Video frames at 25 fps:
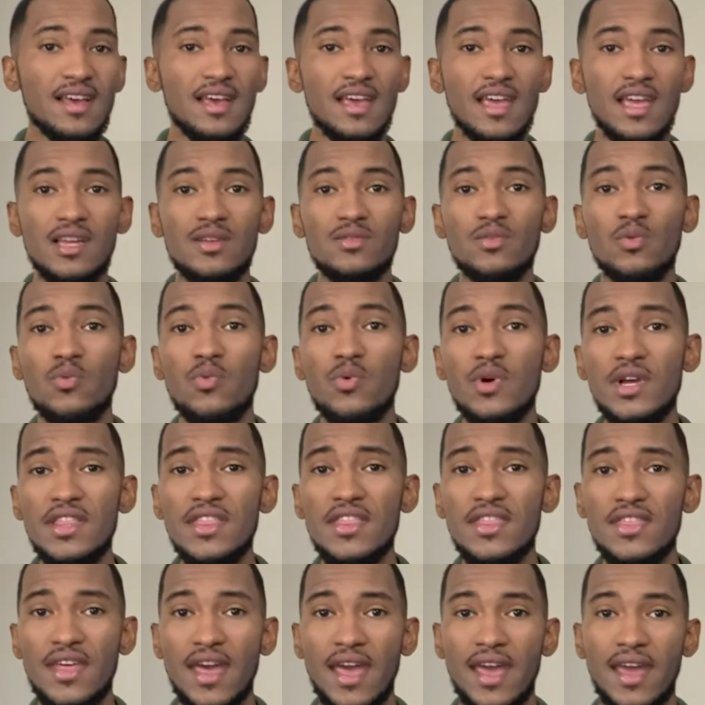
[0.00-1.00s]
And
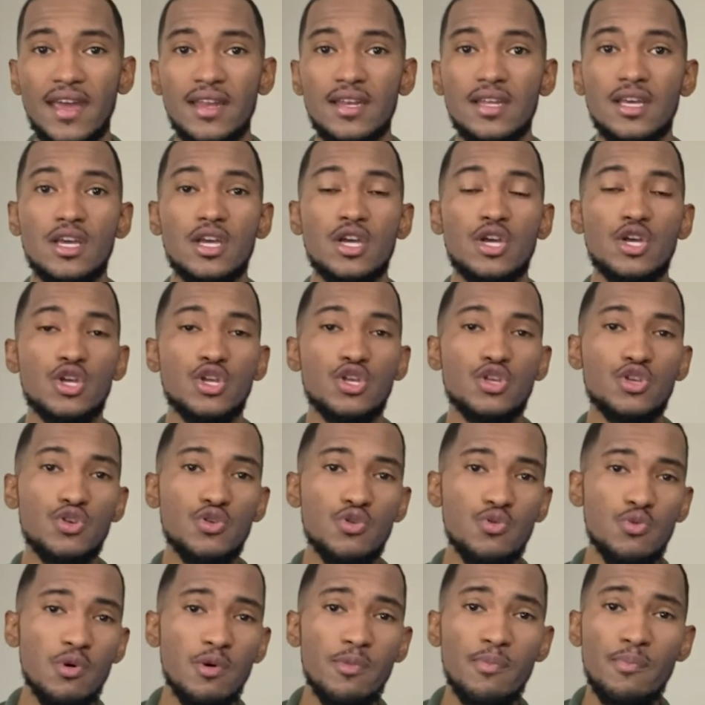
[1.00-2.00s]
with that,
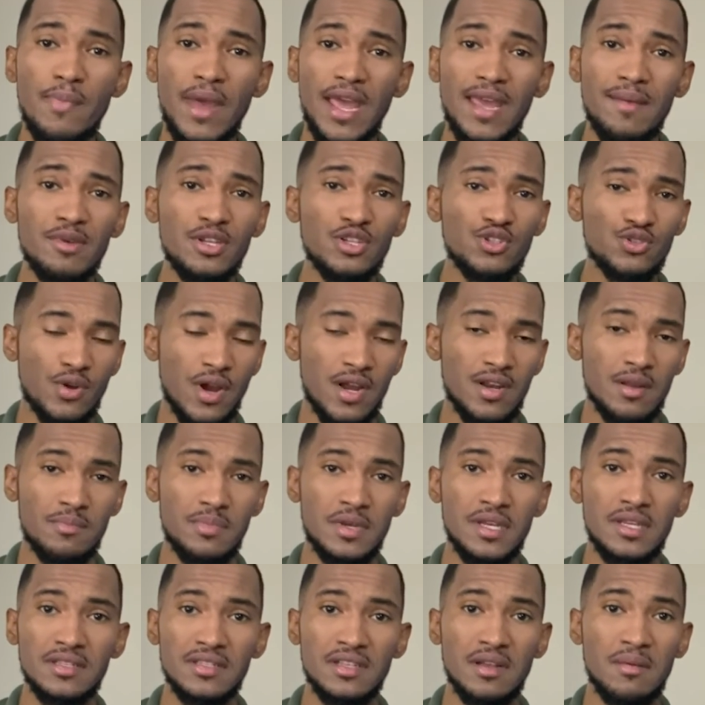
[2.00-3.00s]
you were maybe trying to
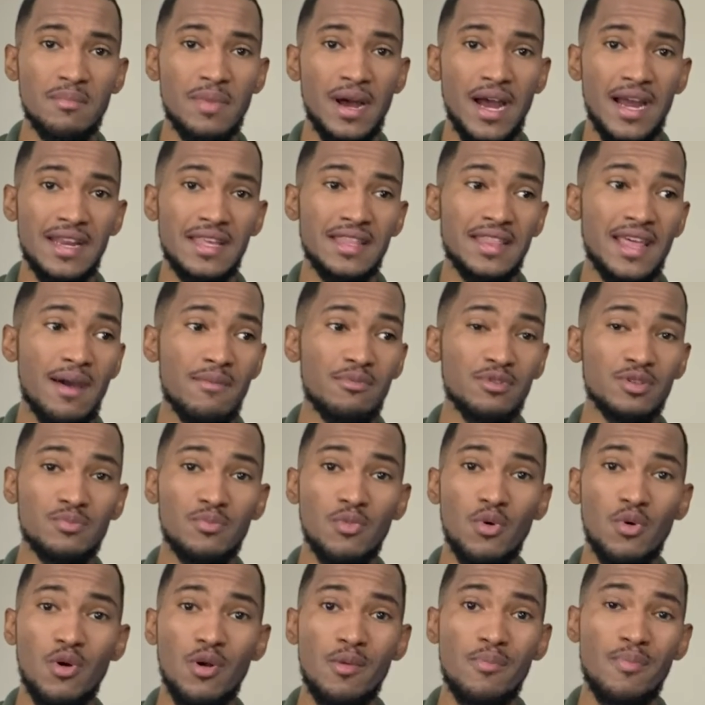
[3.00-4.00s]
be somebody that was
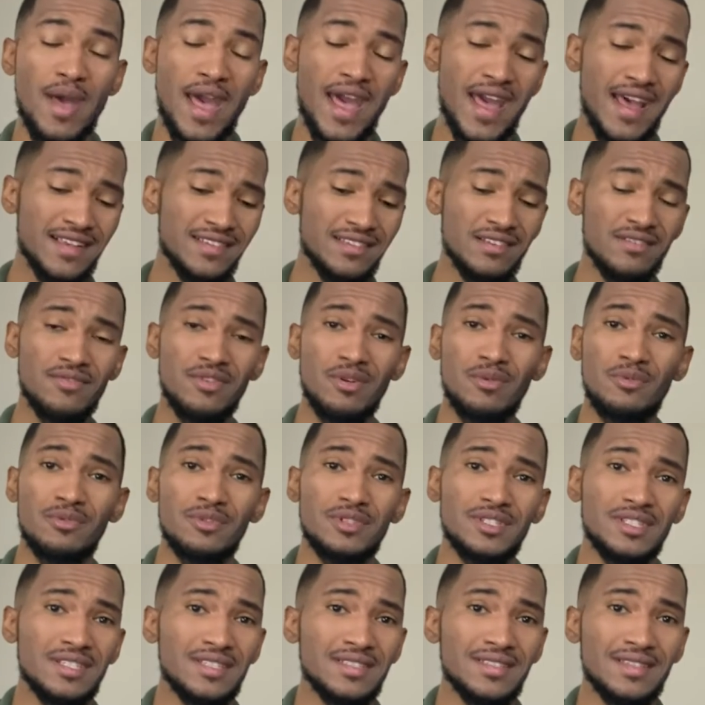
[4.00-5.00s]
more passive and
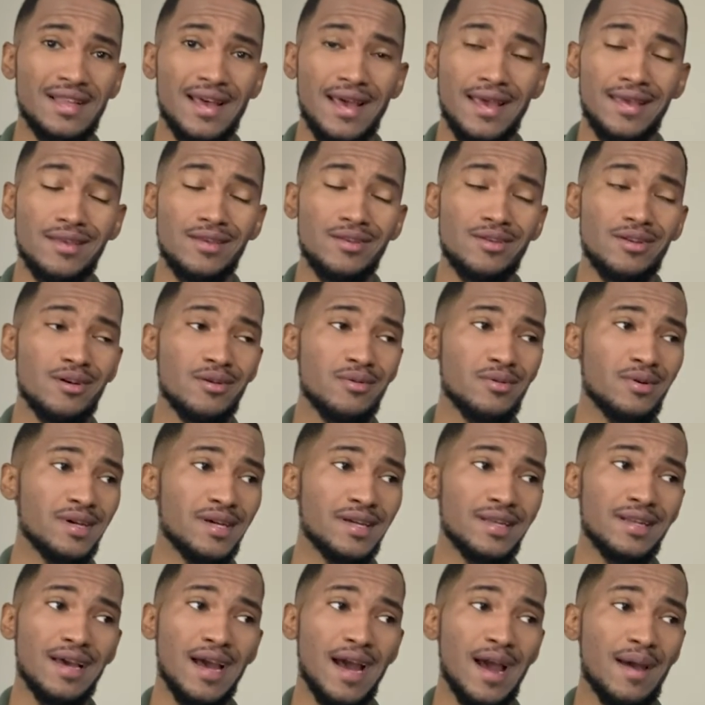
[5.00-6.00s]
was just like, you know what,